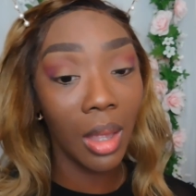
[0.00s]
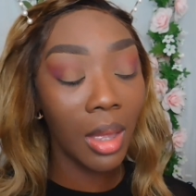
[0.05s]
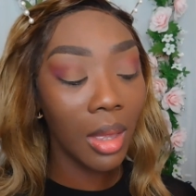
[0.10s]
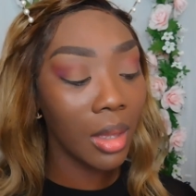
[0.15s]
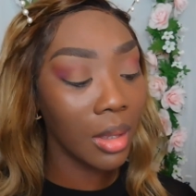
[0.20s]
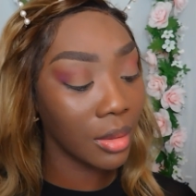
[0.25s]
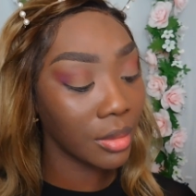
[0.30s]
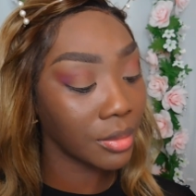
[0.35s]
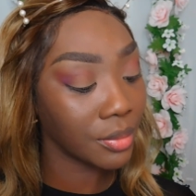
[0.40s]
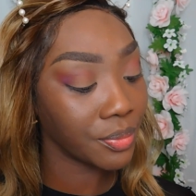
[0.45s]

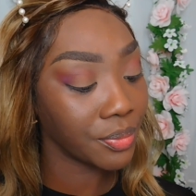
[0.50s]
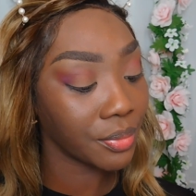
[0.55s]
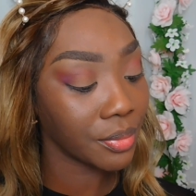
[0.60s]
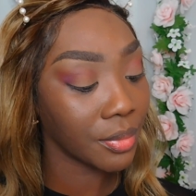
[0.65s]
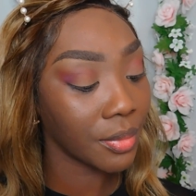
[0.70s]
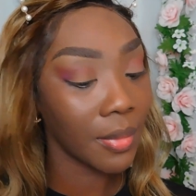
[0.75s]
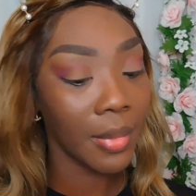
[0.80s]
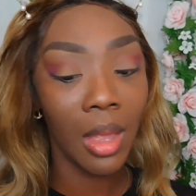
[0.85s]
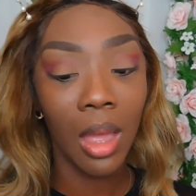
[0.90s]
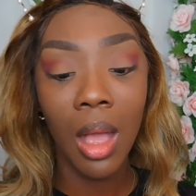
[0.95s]
These are
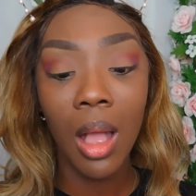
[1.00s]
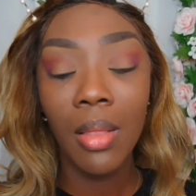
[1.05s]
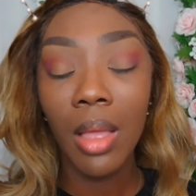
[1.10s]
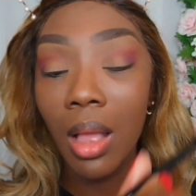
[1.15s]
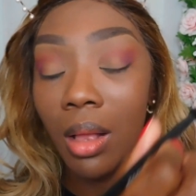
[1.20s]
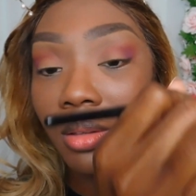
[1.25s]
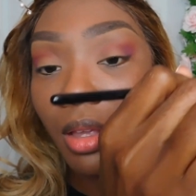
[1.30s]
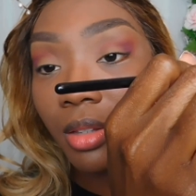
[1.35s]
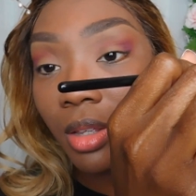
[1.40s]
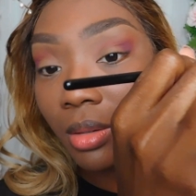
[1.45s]
important
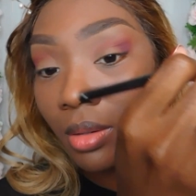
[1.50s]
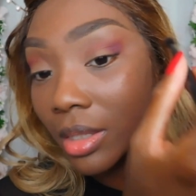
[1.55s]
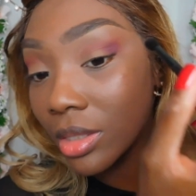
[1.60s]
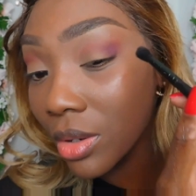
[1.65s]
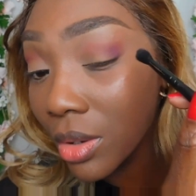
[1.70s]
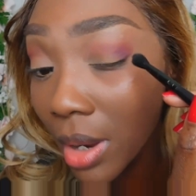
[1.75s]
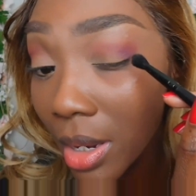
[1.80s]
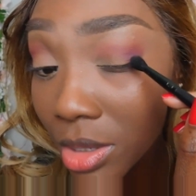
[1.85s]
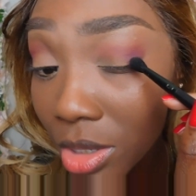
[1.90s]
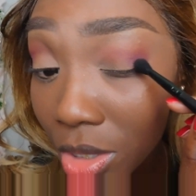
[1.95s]

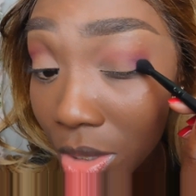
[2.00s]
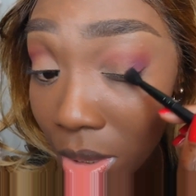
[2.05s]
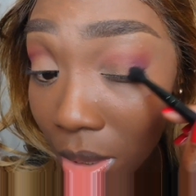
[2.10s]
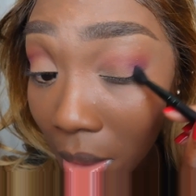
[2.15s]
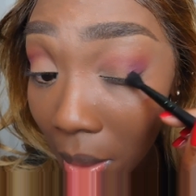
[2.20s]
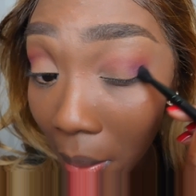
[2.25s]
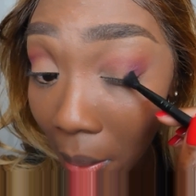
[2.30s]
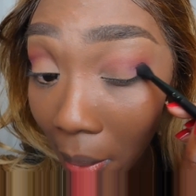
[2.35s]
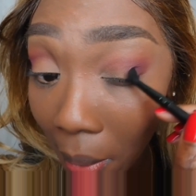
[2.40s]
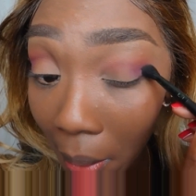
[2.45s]
steps. You
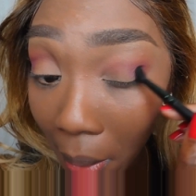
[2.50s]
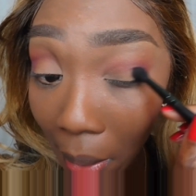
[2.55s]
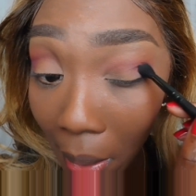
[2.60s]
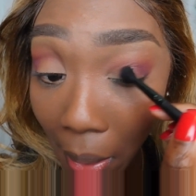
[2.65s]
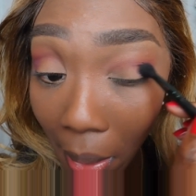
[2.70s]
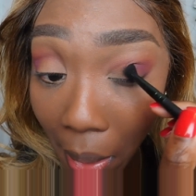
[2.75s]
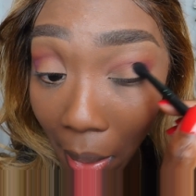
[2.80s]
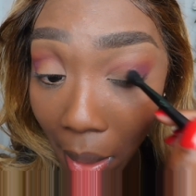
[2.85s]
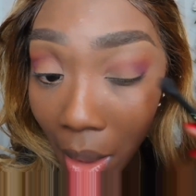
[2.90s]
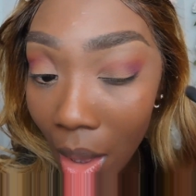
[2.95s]
want a
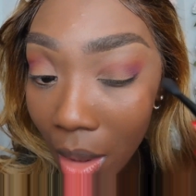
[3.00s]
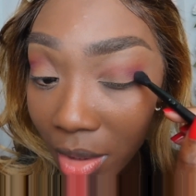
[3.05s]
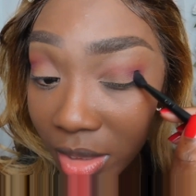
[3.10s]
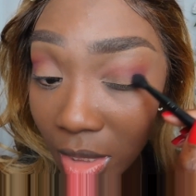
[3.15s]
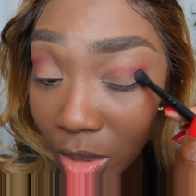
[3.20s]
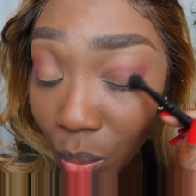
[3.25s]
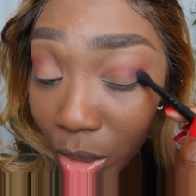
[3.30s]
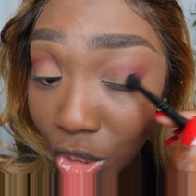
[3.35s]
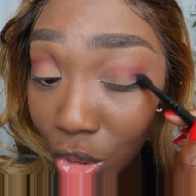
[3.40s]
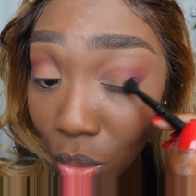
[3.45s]

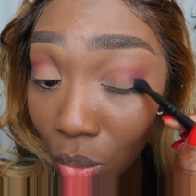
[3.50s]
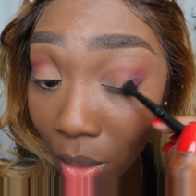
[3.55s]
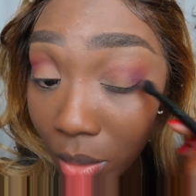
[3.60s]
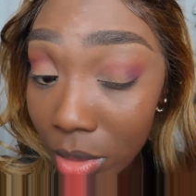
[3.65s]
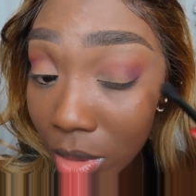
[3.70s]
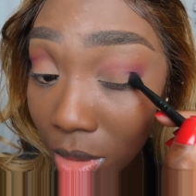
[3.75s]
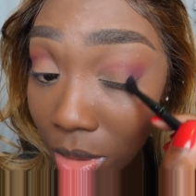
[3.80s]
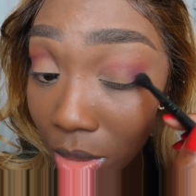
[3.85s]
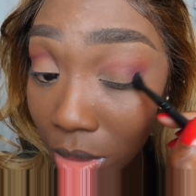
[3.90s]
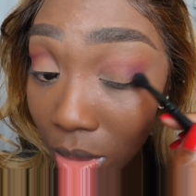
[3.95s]
gradual
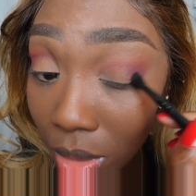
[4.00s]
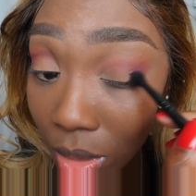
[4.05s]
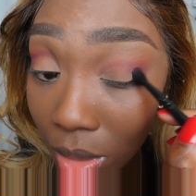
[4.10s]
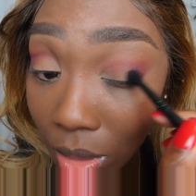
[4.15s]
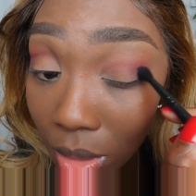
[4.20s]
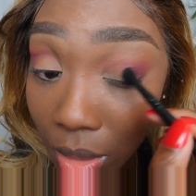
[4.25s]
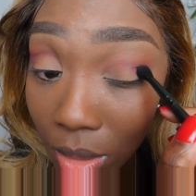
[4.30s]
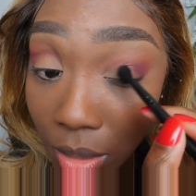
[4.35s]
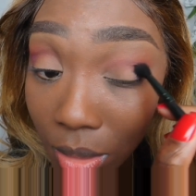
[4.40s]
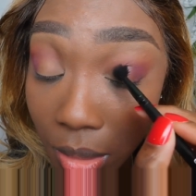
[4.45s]
blend from
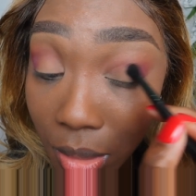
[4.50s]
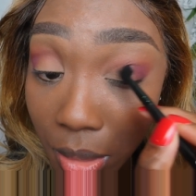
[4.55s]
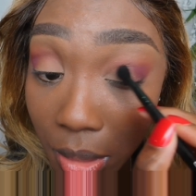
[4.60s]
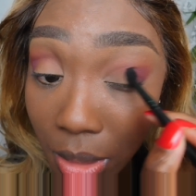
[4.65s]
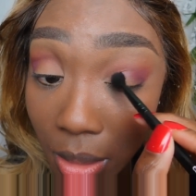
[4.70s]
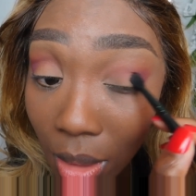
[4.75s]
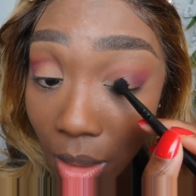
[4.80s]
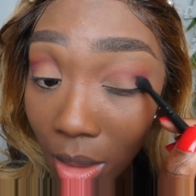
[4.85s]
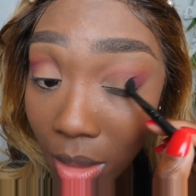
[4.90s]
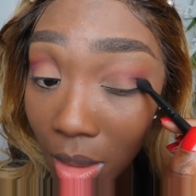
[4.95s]
one color
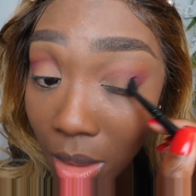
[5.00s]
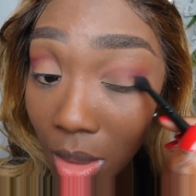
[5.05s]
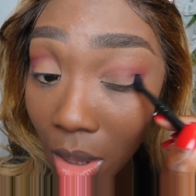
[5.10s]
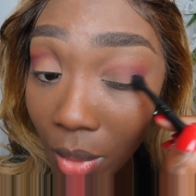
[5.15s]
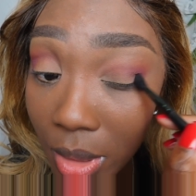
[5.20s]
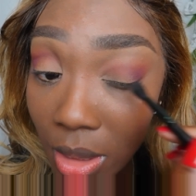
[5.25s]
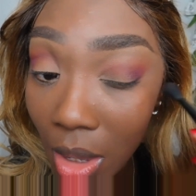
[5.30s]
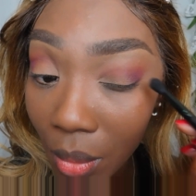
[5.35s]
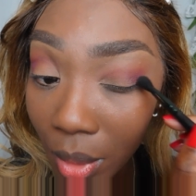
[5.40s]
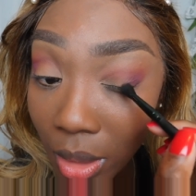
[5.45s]
to the next.
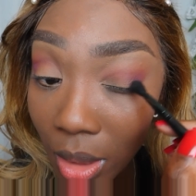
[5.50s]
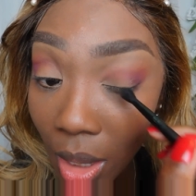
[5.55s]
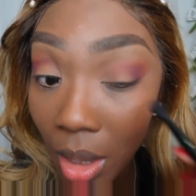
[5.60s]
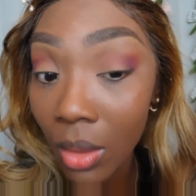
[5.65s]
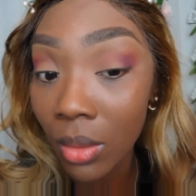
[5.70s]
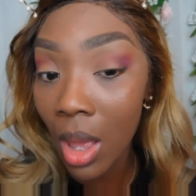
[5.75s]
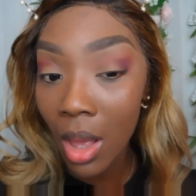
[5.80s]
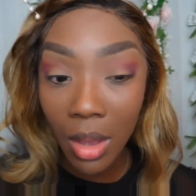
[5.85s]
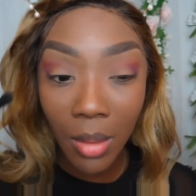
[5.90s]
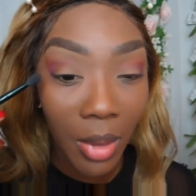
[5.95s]
That's
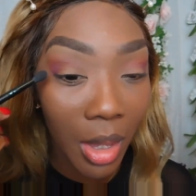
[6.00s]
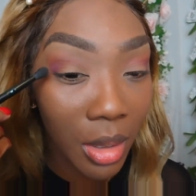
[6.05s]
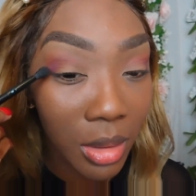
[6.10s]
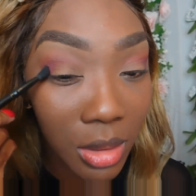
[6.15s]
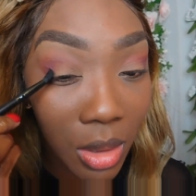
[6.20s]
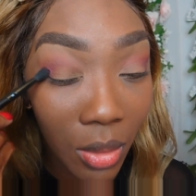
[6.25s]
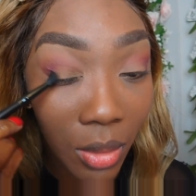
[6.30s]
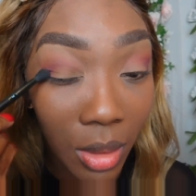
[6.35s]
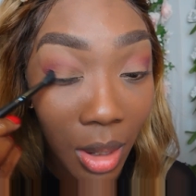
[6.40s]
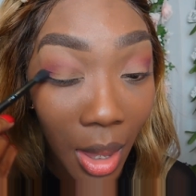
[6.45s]
why
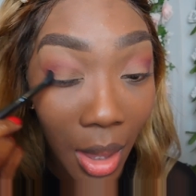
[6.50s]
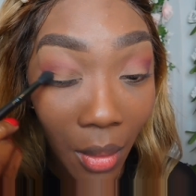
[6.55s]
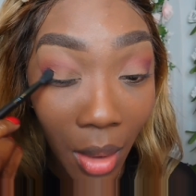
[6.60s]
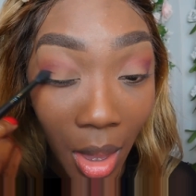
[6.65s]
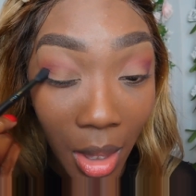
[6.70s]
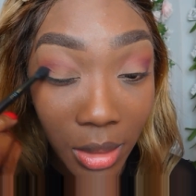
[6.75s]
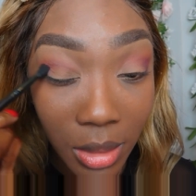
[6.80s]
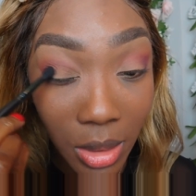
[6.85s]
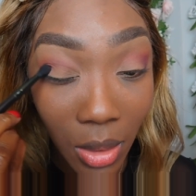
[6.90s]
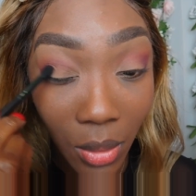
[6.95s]
so many of
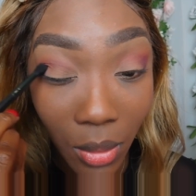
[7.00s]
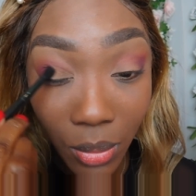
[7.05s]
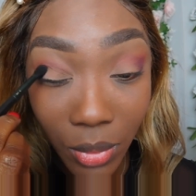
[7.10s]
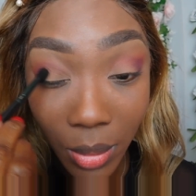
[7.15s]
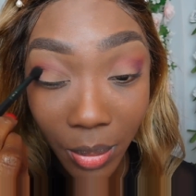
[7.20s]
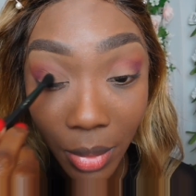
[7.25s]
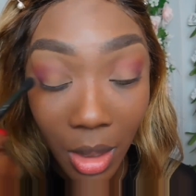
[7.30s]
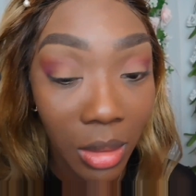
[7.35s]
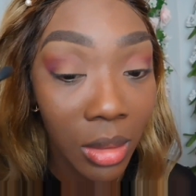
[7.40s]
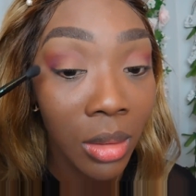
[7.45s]
us use
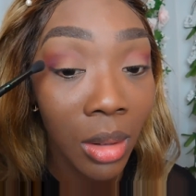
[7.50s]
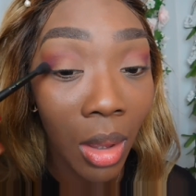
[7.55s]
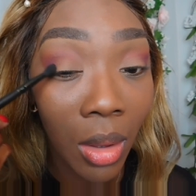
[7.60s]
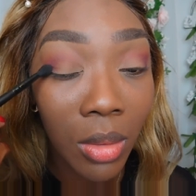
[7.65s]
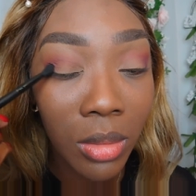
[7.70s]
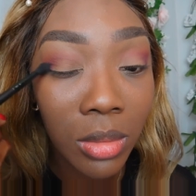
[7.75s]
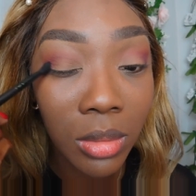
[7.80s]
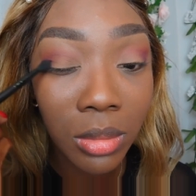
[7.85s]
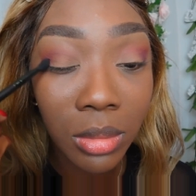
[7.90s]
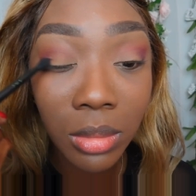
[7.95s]
different colors
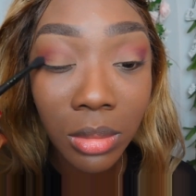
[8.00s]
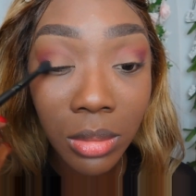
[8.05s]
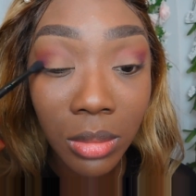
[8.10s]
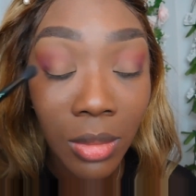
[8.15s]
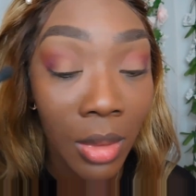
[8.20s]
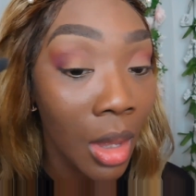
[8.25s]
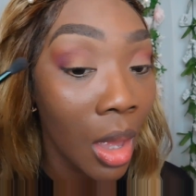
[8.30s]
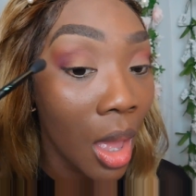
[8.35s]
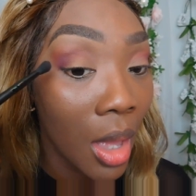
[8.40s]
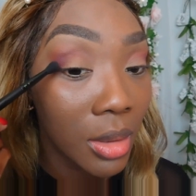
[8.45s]
to build
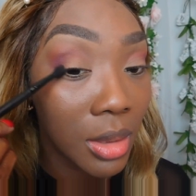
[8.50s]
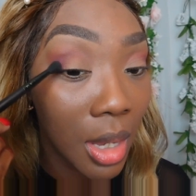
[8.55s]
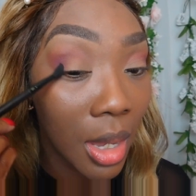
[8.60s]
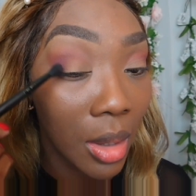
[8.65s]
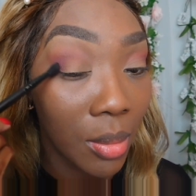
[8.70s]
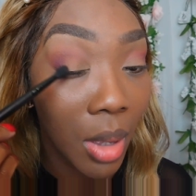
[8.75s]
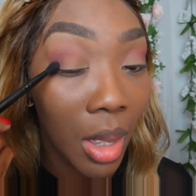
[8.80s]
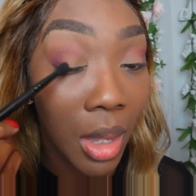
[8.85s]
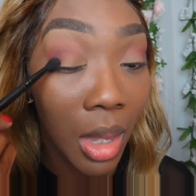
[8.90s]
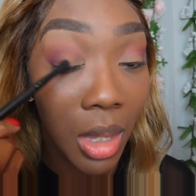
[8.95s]
up to the
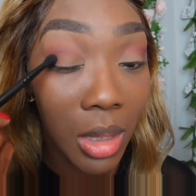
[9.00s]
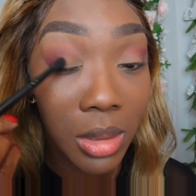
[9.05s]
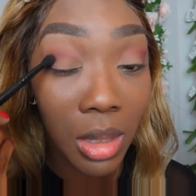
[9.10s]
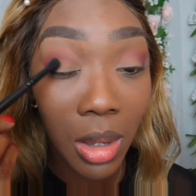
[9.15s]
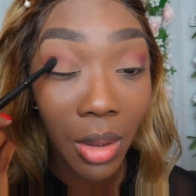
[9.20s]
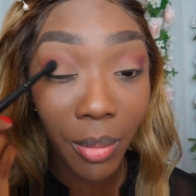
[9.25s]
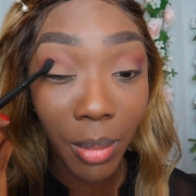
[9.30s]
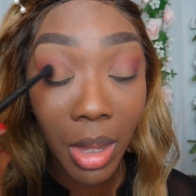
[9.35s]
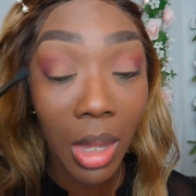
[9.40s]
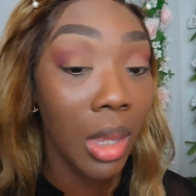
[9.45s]
main
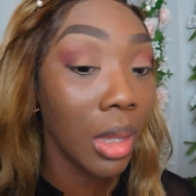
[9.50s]
color.